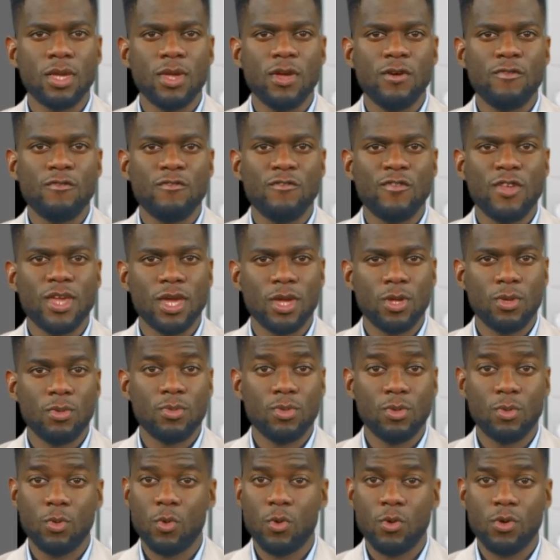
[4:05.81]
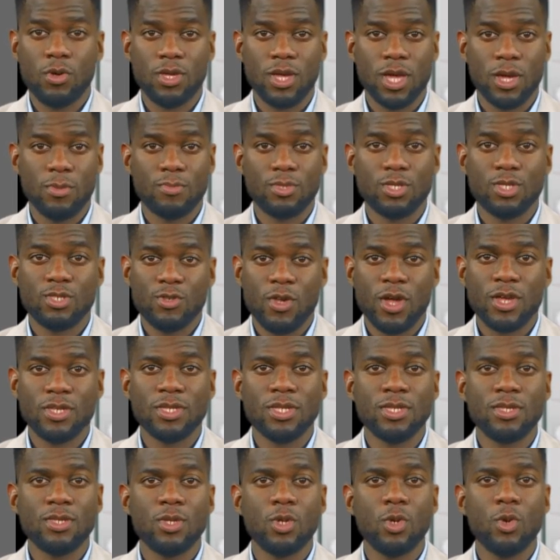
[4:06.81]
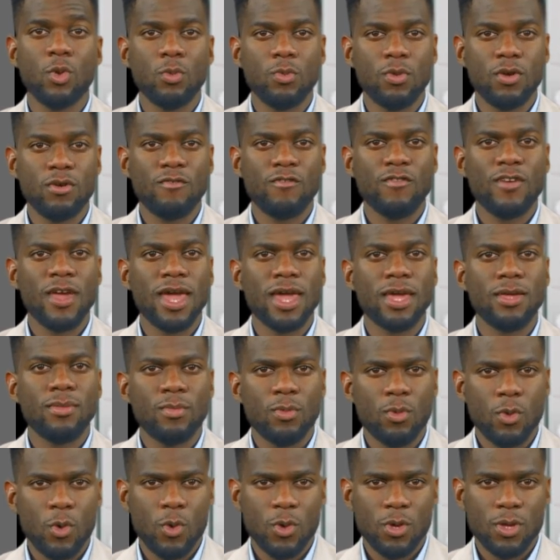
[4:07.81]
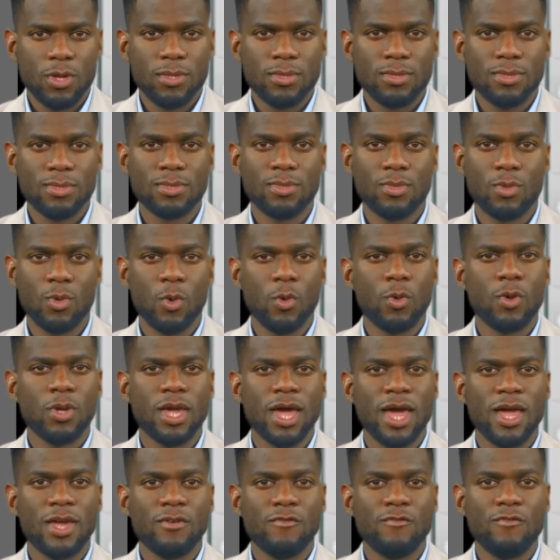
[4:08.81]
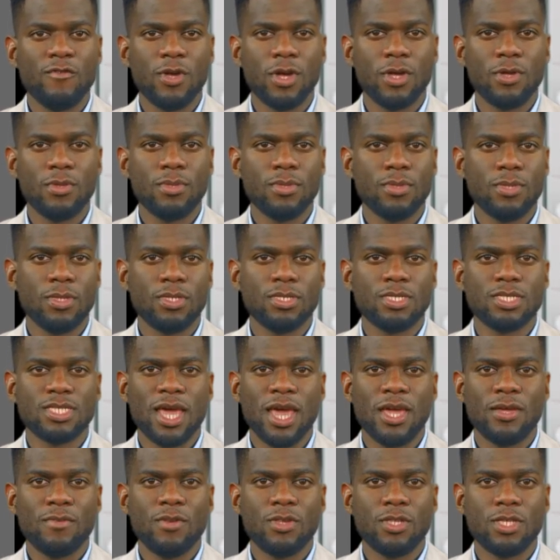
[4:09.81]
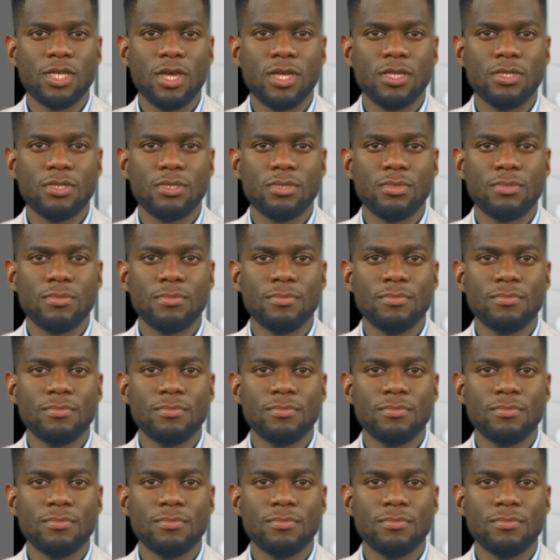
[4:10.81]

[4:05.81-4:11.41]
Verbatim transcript: a failed or obstructed cooling fan, or poor airflow inside the case.